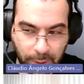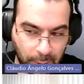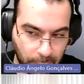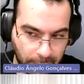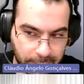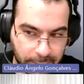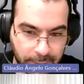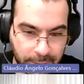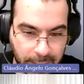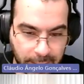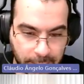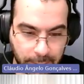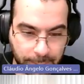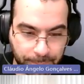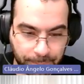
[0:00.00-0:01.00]
We collect the
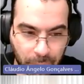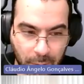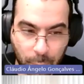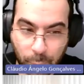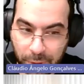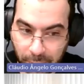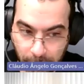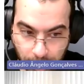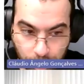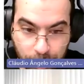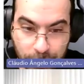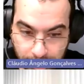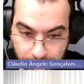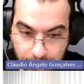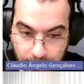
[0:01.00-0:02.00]
data with a
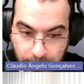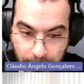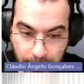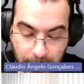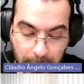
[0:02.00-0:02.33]
closed lid.